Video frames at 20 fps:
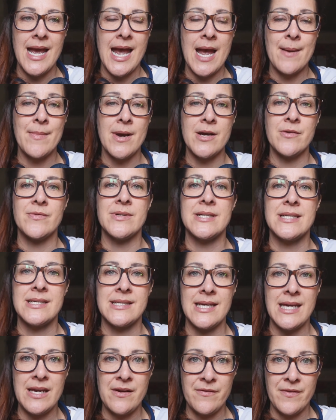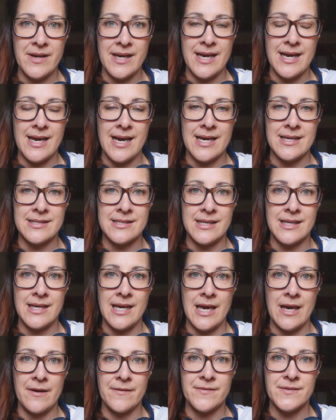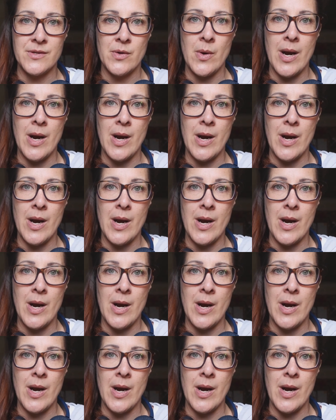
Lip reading: Am I receiving it as a gift,